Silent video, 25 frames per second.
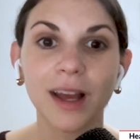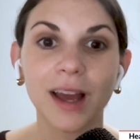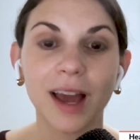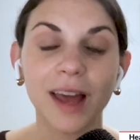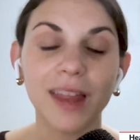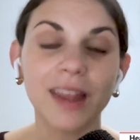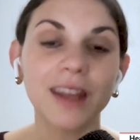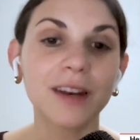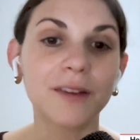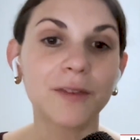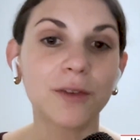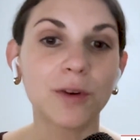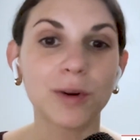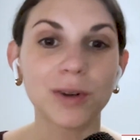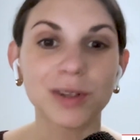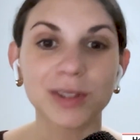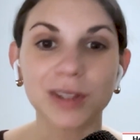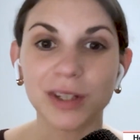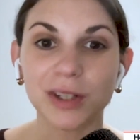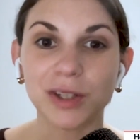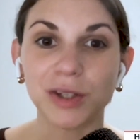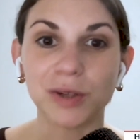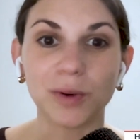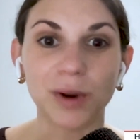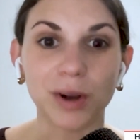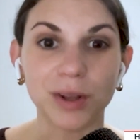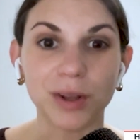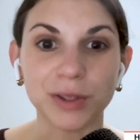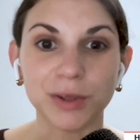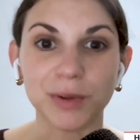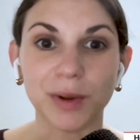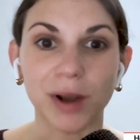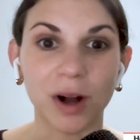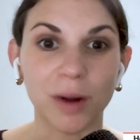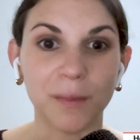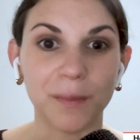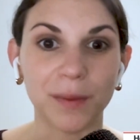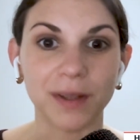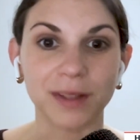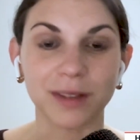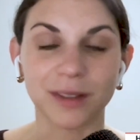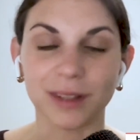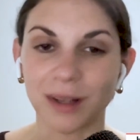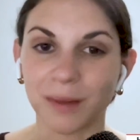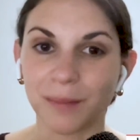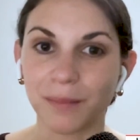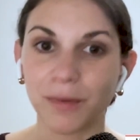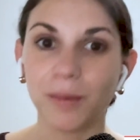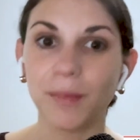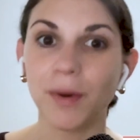And then of course they do also help us
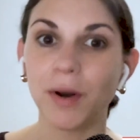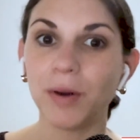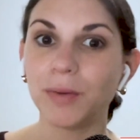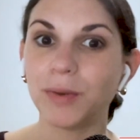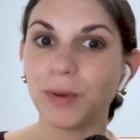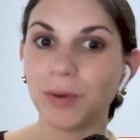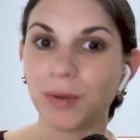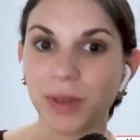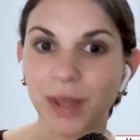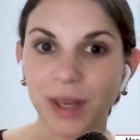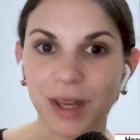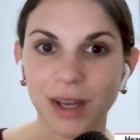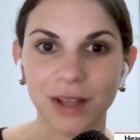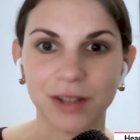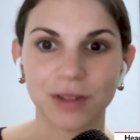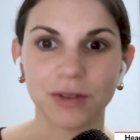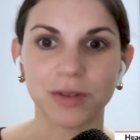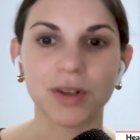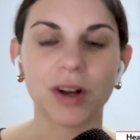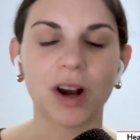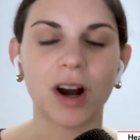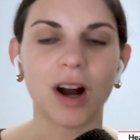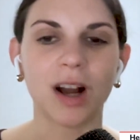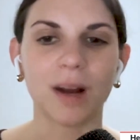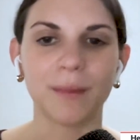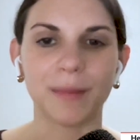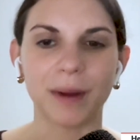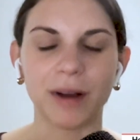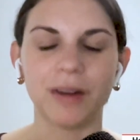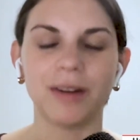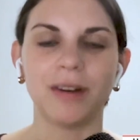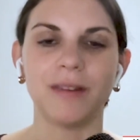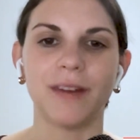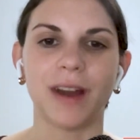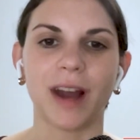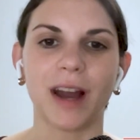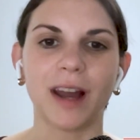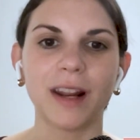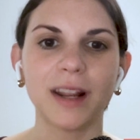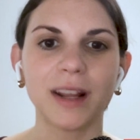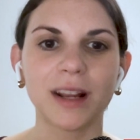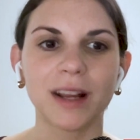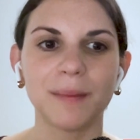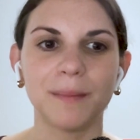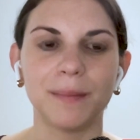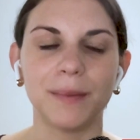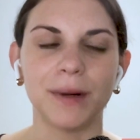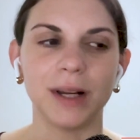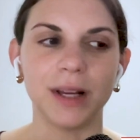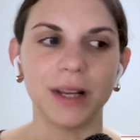like promote new things or talk about Novatic,
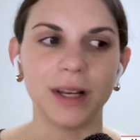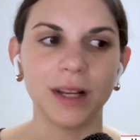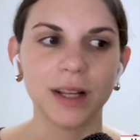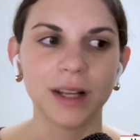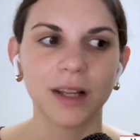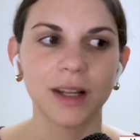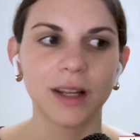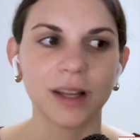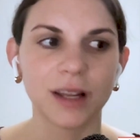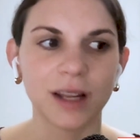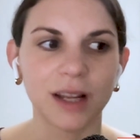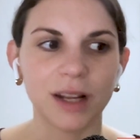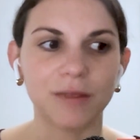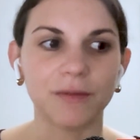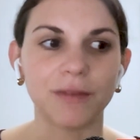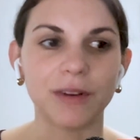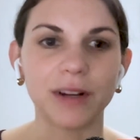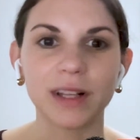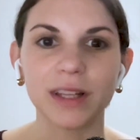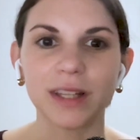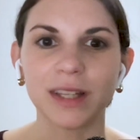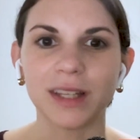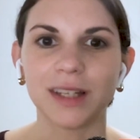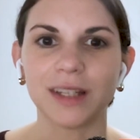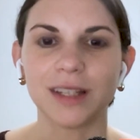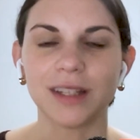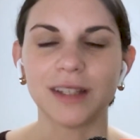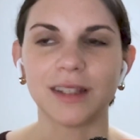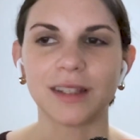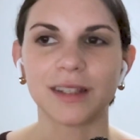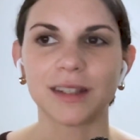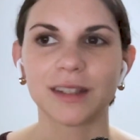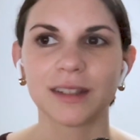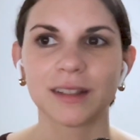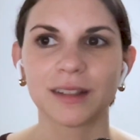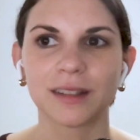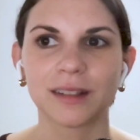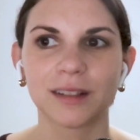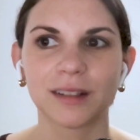but it really is